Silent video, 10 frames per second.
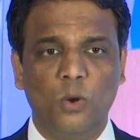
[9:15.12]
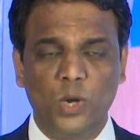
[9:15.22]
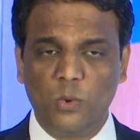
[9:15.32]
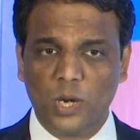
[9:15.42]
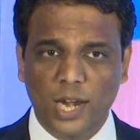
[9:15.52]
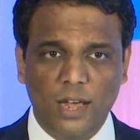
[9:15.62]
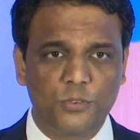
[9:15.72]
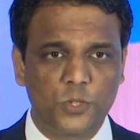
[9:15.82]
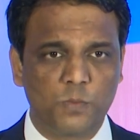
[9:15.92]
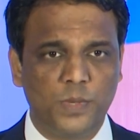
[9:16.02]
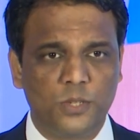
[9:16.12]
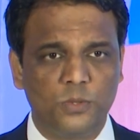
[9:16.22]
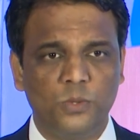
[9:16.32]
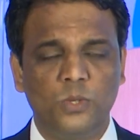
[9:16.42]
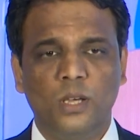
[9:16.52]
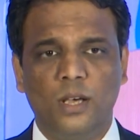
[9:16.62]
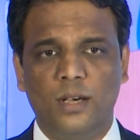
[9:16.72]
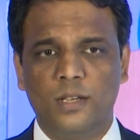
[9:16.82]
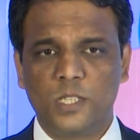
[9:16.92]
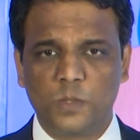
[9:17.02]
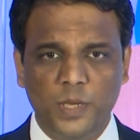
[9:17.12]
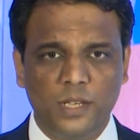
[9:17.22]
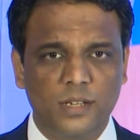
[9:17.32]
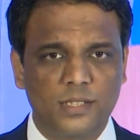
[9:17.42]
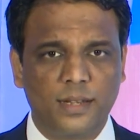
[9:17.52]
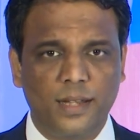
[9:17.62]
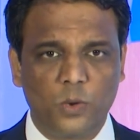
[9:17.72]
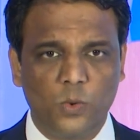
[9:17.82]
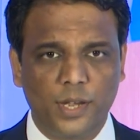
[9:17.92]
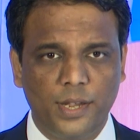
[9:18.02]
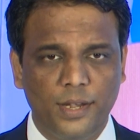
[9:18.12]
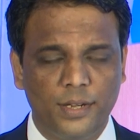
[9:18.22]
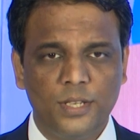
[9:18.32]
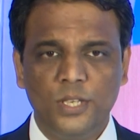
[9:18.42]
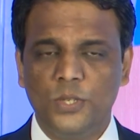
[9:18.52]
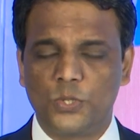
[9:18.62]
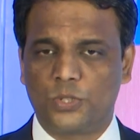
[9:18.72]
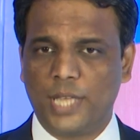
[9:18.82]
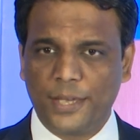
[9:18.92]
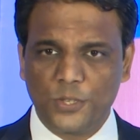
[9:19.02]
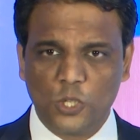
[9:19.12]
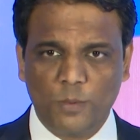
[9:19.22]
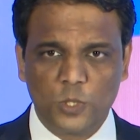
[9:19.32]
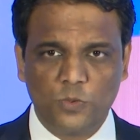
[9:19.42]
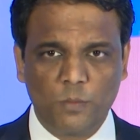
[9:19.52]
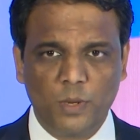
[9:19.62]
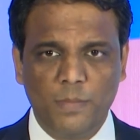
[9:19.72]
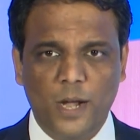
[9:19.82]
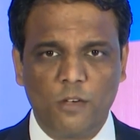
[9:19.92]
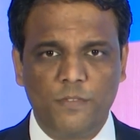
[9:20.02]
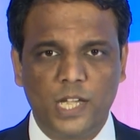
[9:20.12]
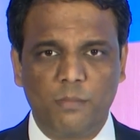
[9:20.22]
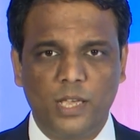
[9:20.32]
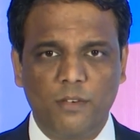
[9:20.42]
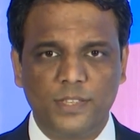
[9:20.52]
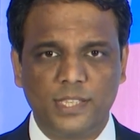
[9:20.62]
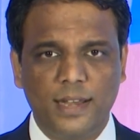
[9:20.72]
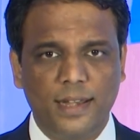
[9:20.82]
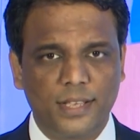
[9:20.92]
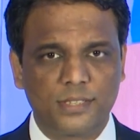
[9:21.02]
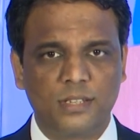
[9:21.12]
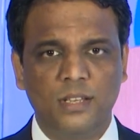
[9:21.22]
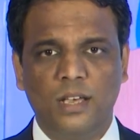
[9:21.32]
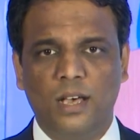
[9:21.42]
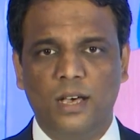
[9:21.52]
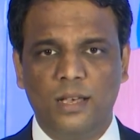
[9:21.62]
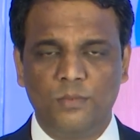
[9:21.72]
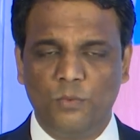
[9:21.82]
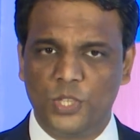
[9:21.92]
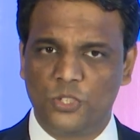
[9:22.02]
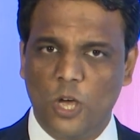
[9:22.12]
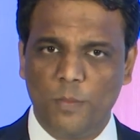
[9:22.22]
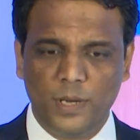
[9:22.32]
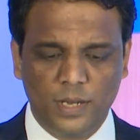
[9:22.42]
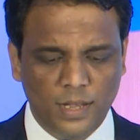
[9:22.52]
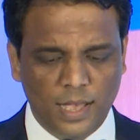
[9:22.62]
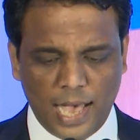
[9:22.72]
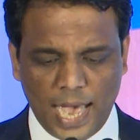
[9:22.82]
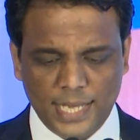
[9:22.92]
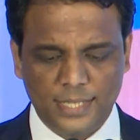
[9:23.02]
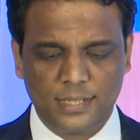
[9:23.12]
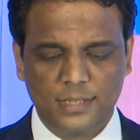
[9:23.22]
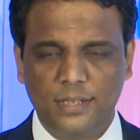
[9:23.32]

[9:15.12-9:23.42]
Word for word: you would love to speak to uh, speakers and network here. So thank you so much for being part of ETBFSI Next uh, with Zopper. And